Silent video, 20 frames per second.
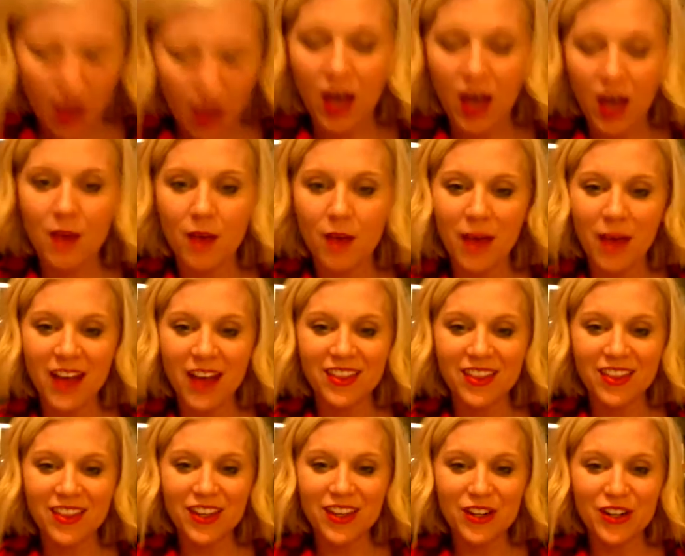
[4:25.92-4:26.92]
I
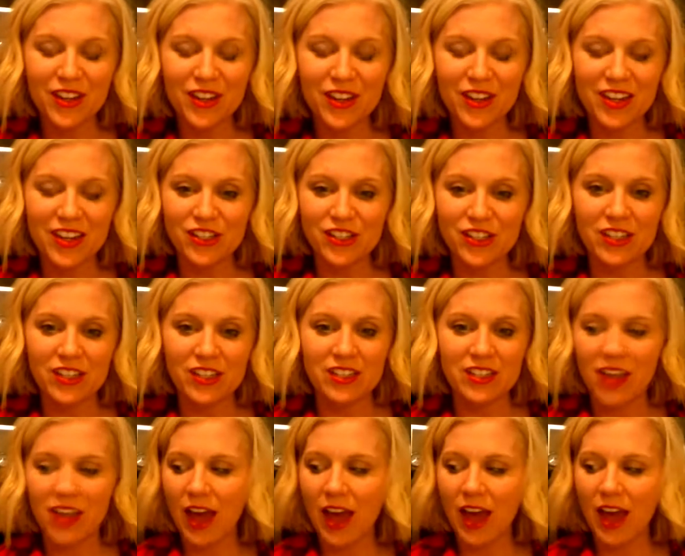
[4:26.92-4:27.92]
literally
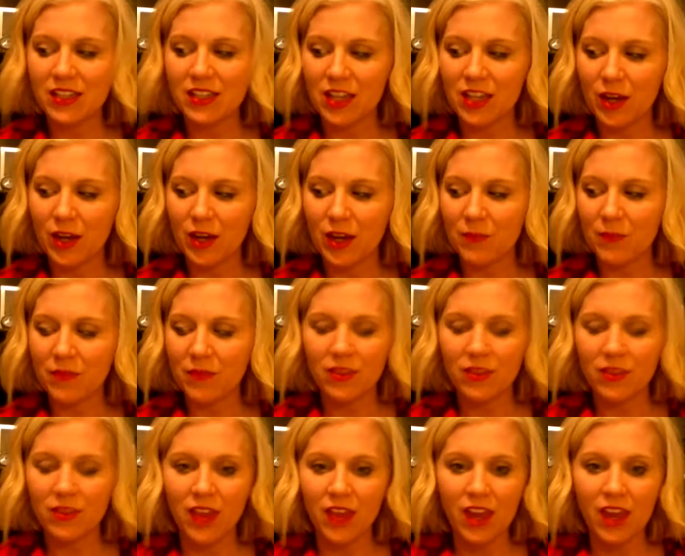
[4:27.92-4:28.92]
just ask them,
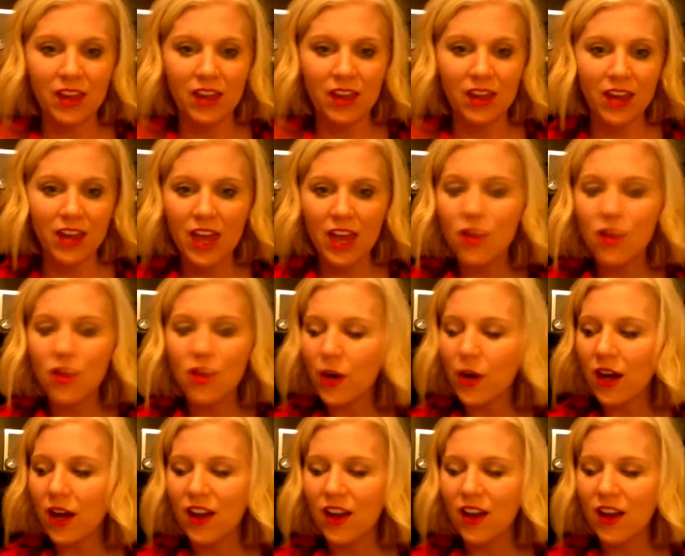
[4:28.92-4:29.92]
like, hey
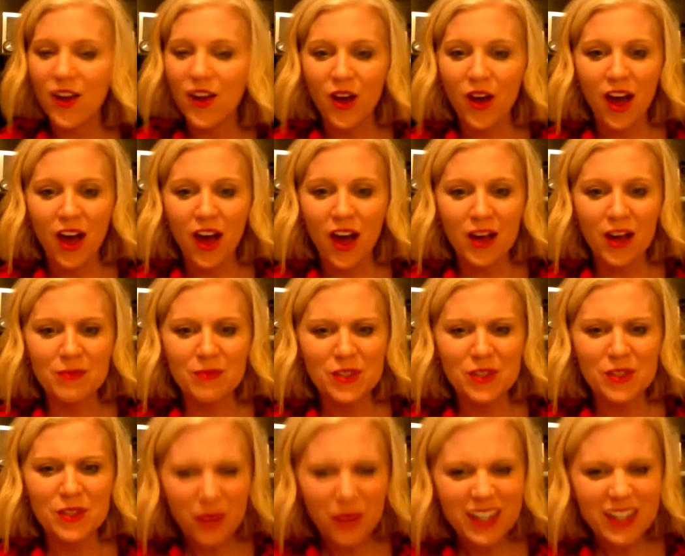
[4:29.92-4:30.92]
Laura,
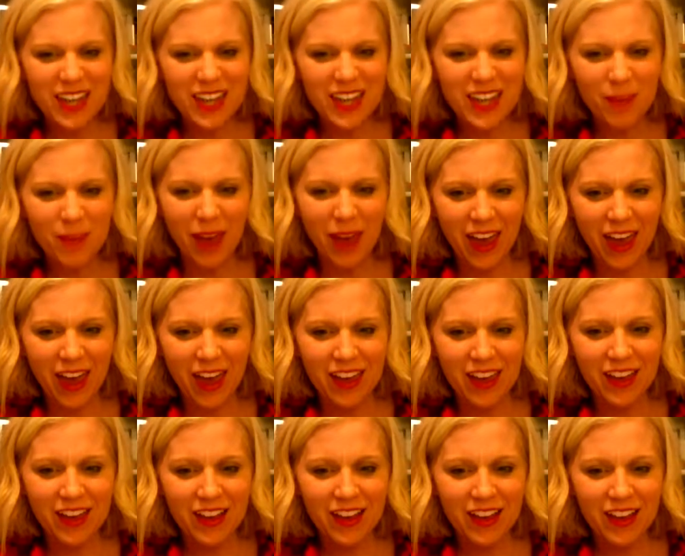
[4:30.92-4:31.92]
do you want to take a bag?
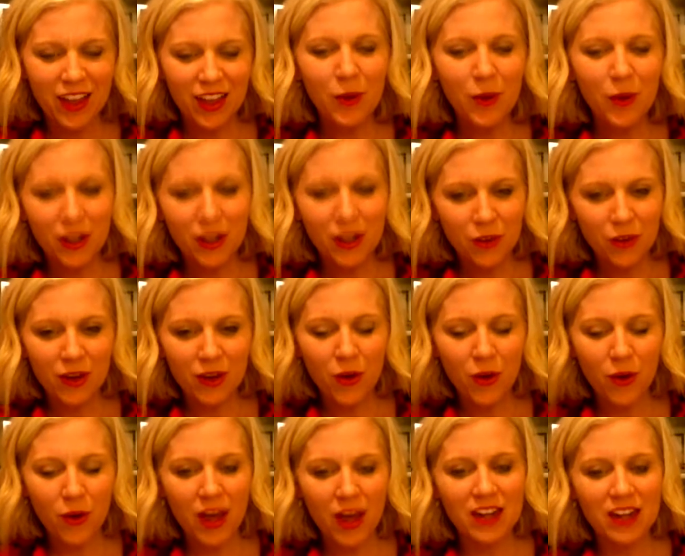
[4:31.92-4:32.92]
Like, why don't you
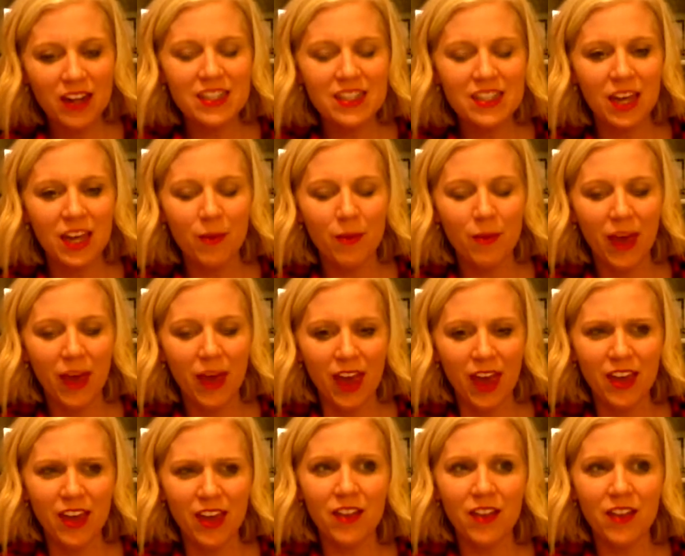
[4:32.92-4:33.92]
go ahead and take a
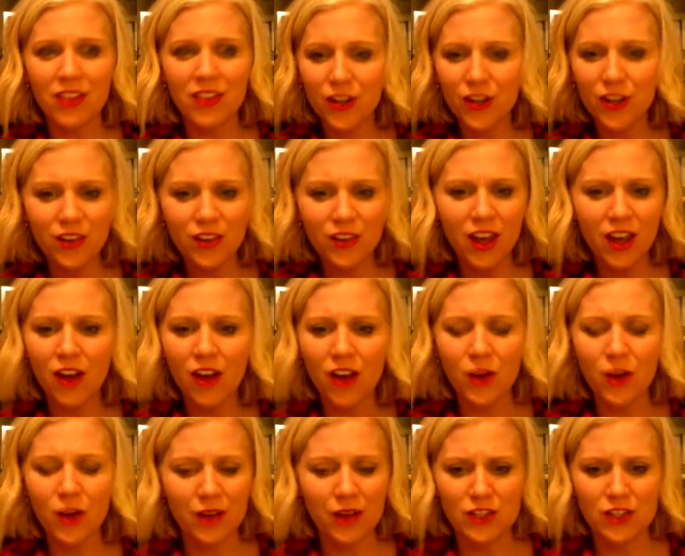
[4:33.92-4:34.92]
bag? Literally all
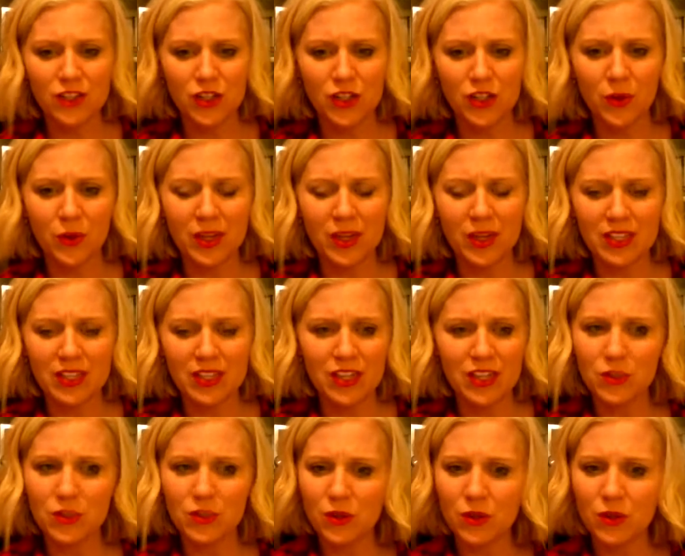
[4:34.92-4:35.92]
you have to do is get
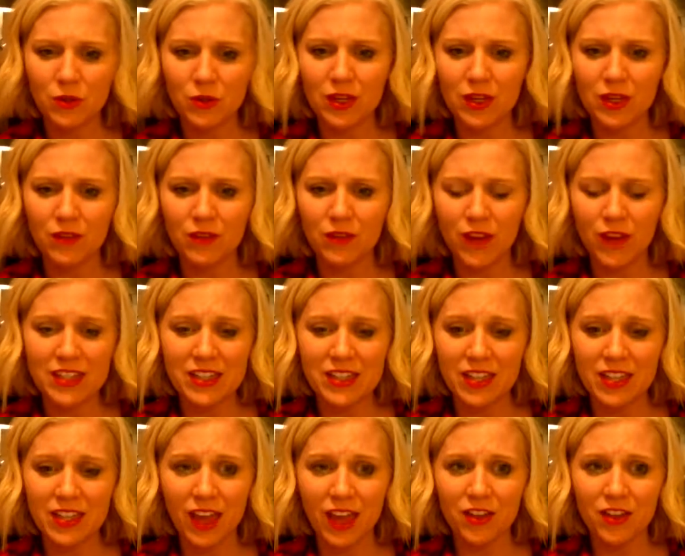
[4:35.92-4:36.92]
2 to 3 friends
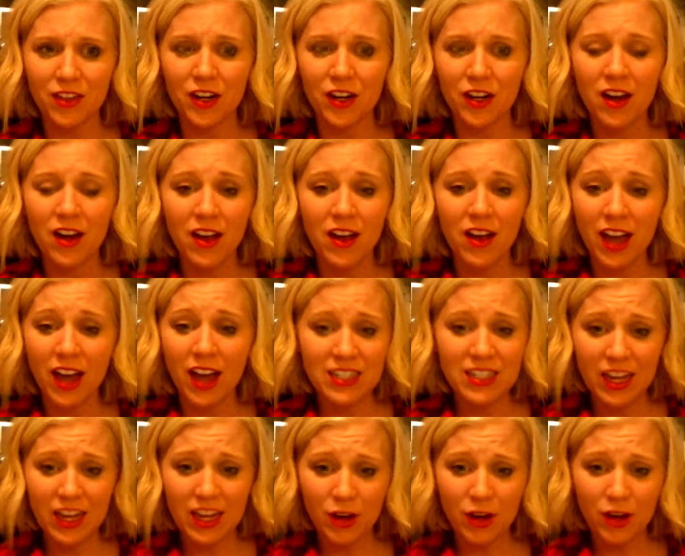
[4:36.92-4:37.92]
together. I
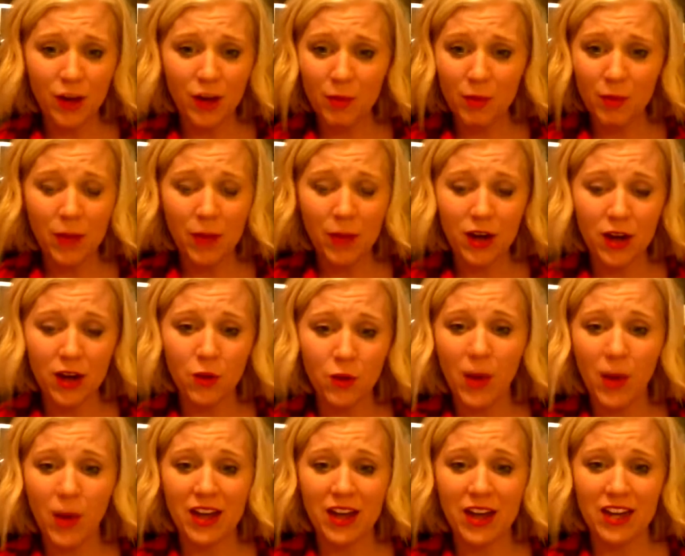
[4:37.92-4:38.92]
say grab a bottle of
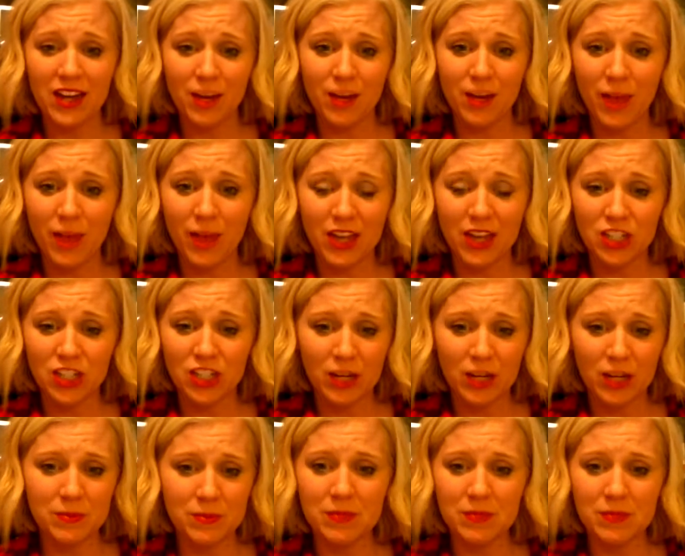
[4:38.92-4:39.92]
wine and a bag of
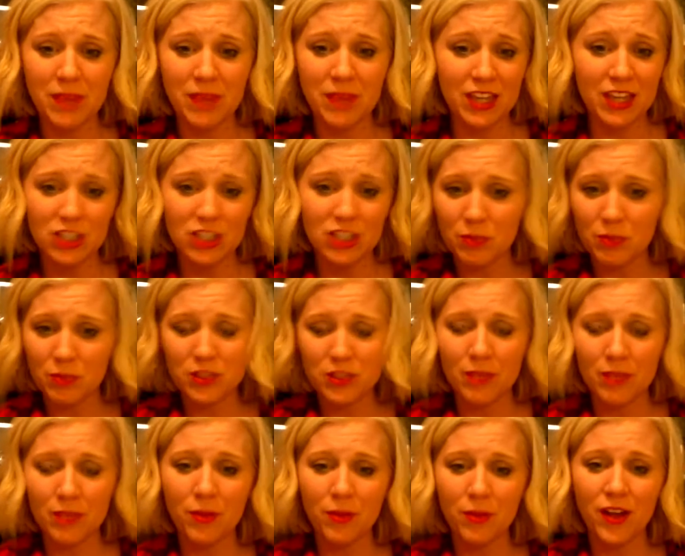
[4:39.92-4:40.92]
chips, make it super
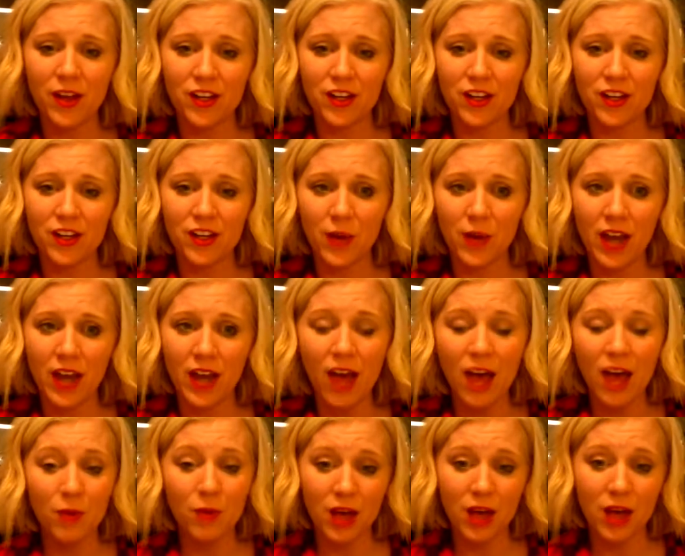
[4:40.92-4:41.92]
simple on you, and
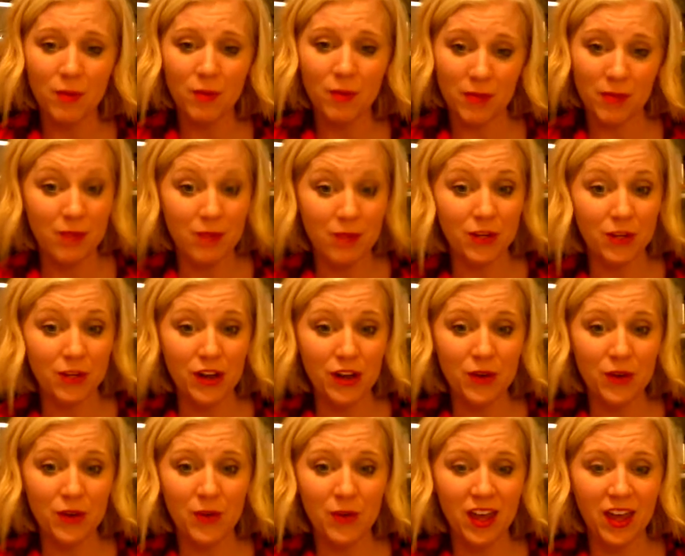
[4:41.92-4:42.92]
I will come and pamper
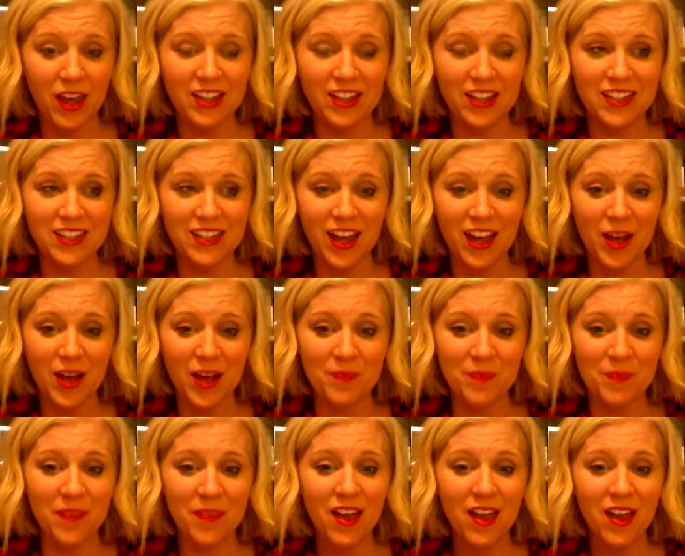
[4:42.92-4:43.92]
you.
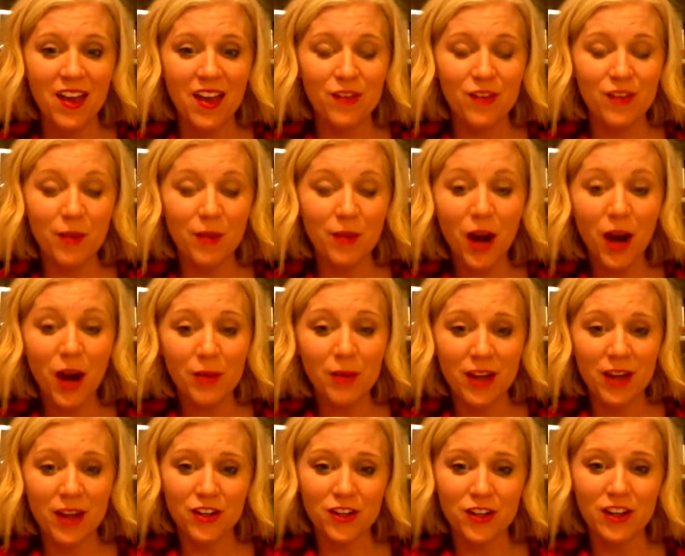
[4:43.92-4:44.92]
And from
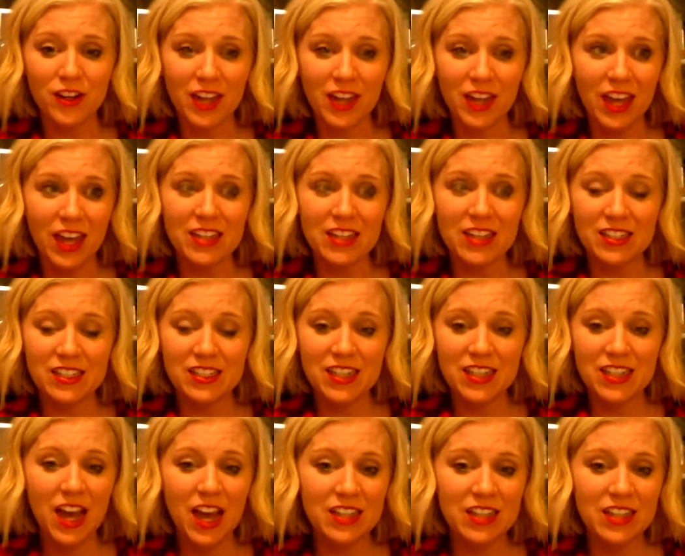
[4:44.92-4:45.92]
Arbonne, you're going to get
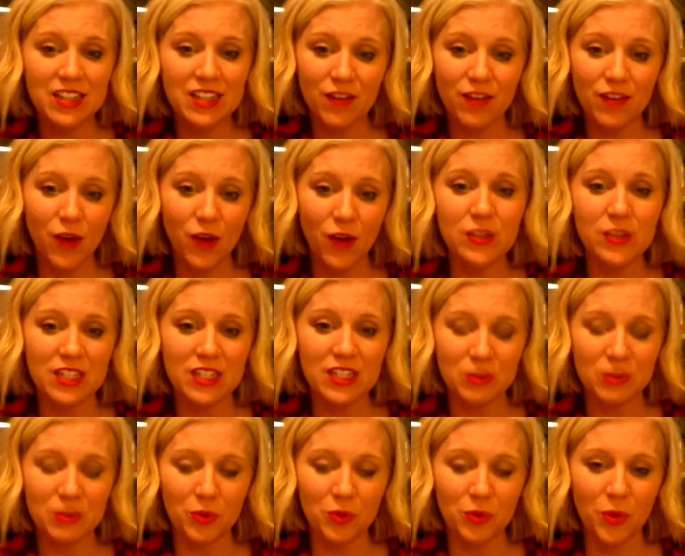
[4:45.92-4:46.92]
tons of
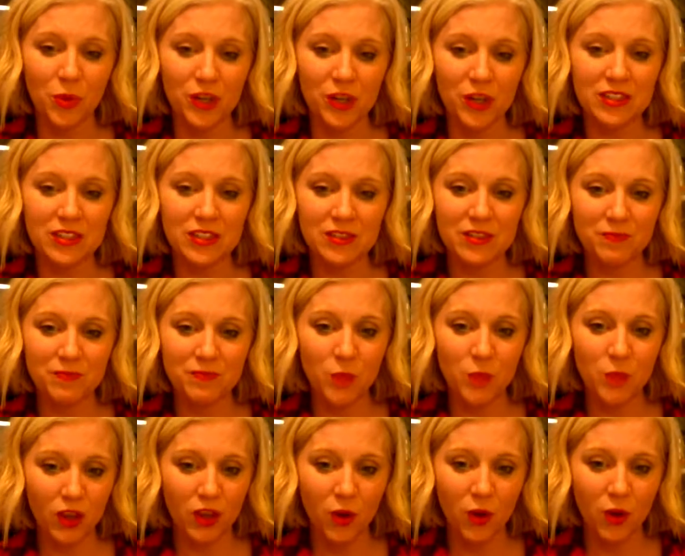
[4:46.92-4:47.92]
hostess rewards
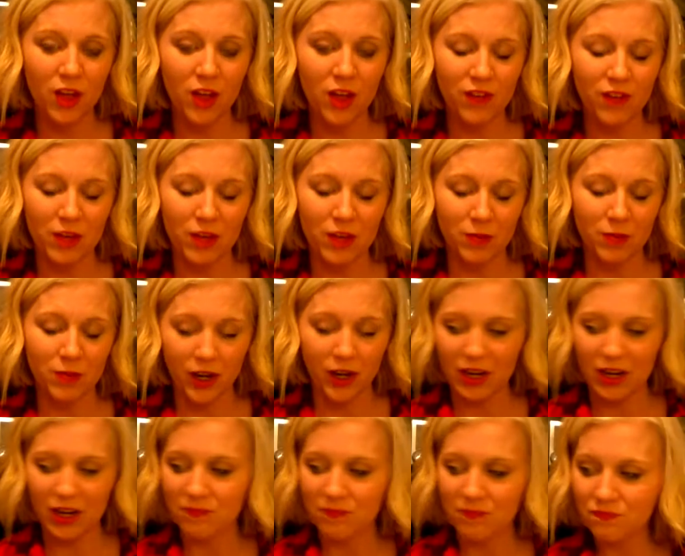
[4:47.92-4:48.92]
with a qualifying
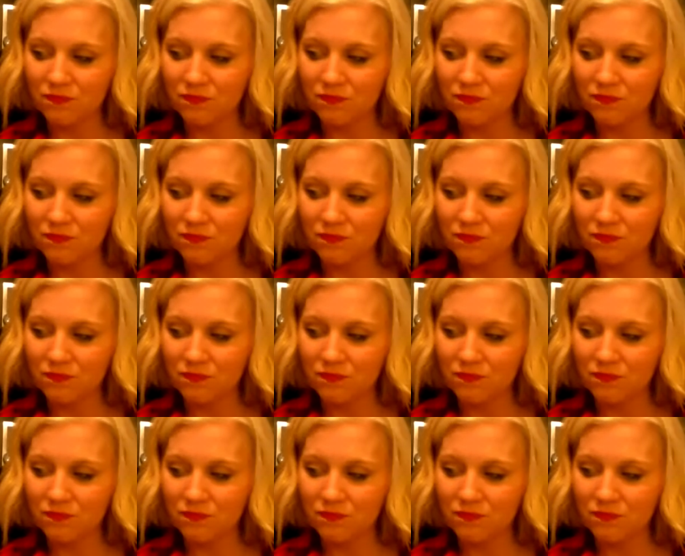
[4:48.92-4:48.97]
party.